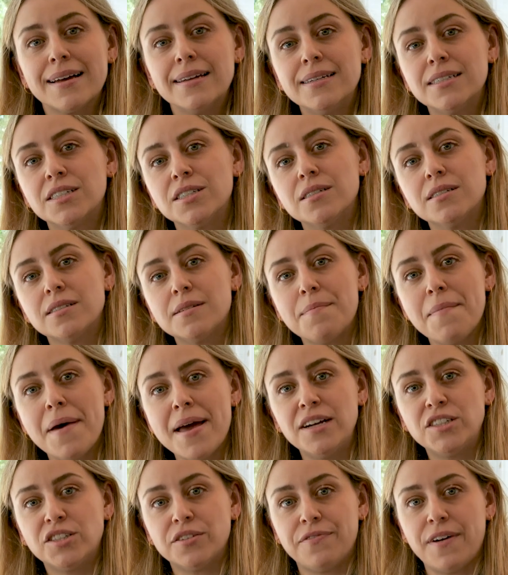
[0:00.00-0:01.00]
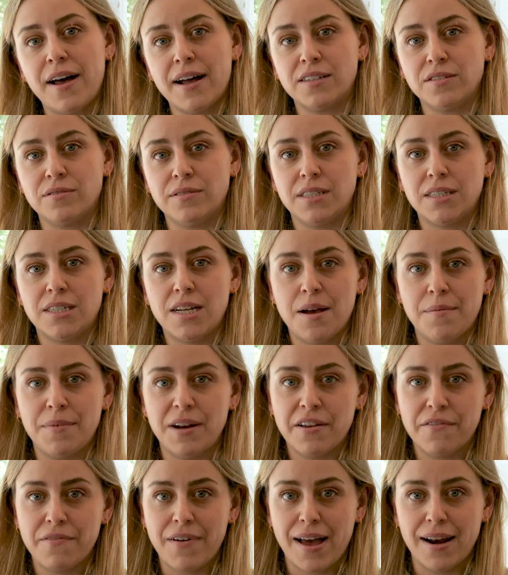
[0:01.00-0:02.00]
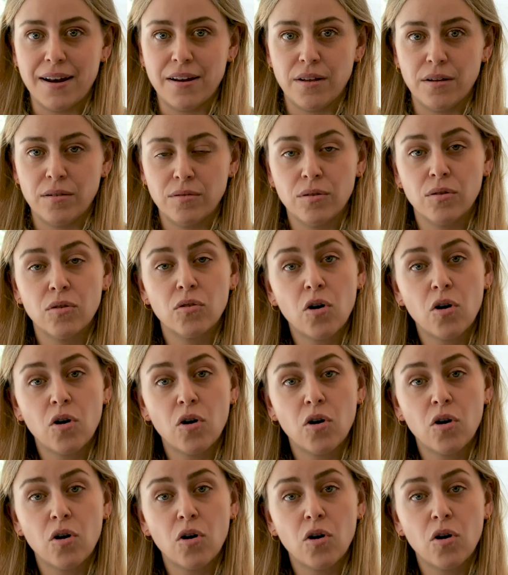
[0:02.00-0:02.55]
Condition is a major factor in determining value.